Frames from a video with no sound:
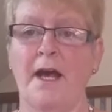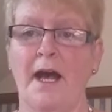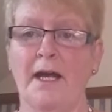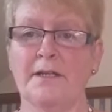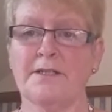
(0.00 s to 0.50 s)

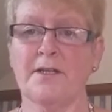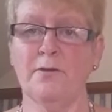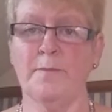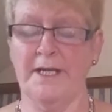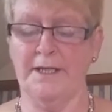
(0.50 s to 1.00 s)
As
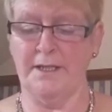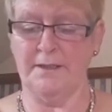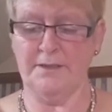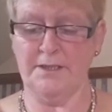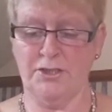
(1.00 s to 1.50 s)

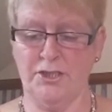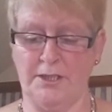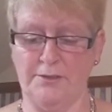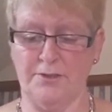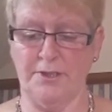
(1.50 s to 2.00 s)
obedient
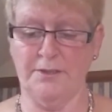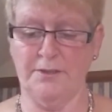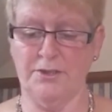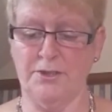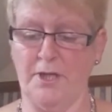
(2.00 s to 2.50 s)
children,
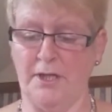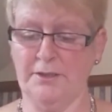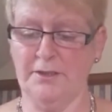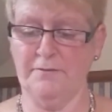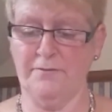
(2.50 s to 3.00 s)
do not
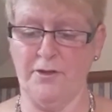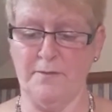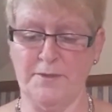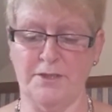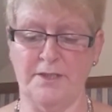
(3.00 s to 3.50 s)

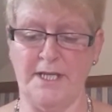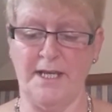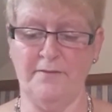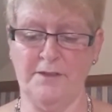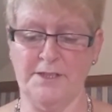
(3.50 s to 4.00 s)
conform to the
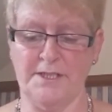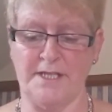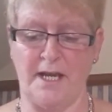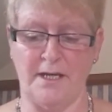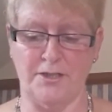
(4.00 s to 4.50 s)
evil
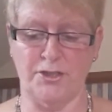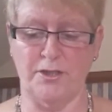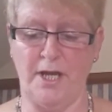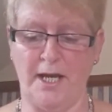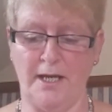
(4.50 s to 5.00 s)
desires you
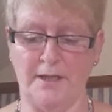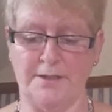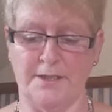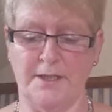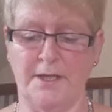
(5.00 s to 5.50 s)

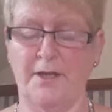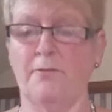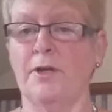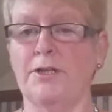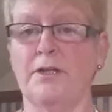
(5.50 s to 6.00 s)
had
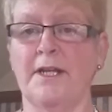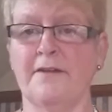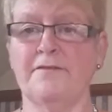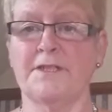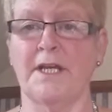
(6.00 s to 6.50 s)
when you
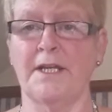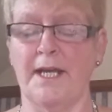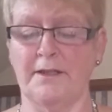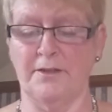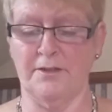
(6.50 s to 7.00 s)
lived in
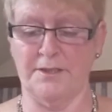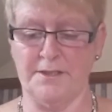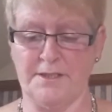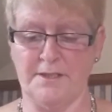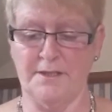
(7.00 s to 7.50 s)

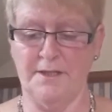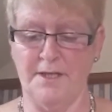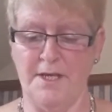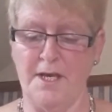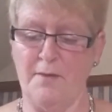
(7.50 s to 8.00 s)
ignorance,
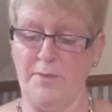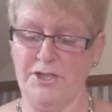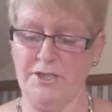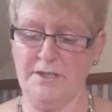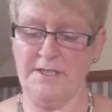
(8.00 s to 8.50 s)
but
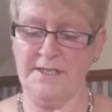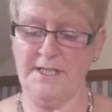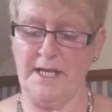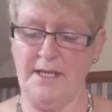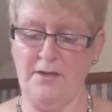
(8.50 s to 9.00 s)
just as
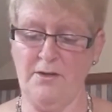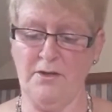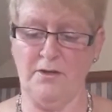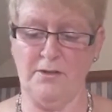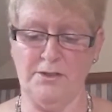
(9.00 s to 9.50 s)
he who
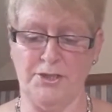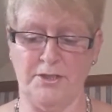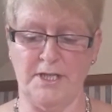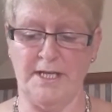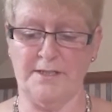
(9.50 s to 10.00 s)
called
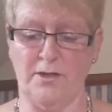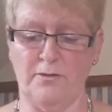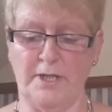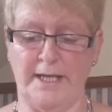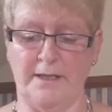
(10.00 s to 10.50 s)
you is
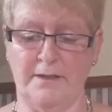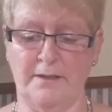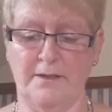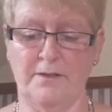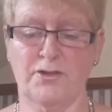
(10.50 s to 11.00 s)
holy,
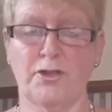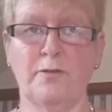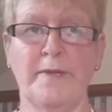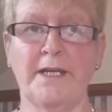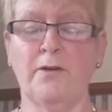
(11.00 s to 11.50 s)
so
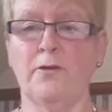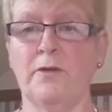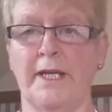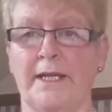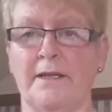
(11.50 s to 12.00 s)
be
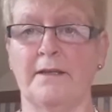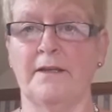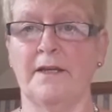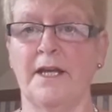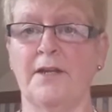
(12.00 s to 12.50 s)
holy
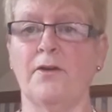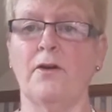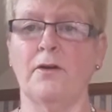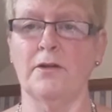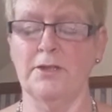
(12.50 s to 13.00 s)
in
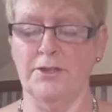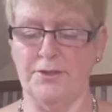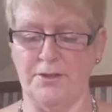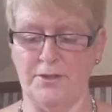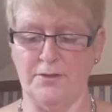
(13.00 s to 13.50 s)
all you
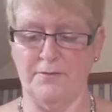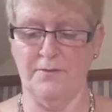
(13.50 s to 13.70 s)
do,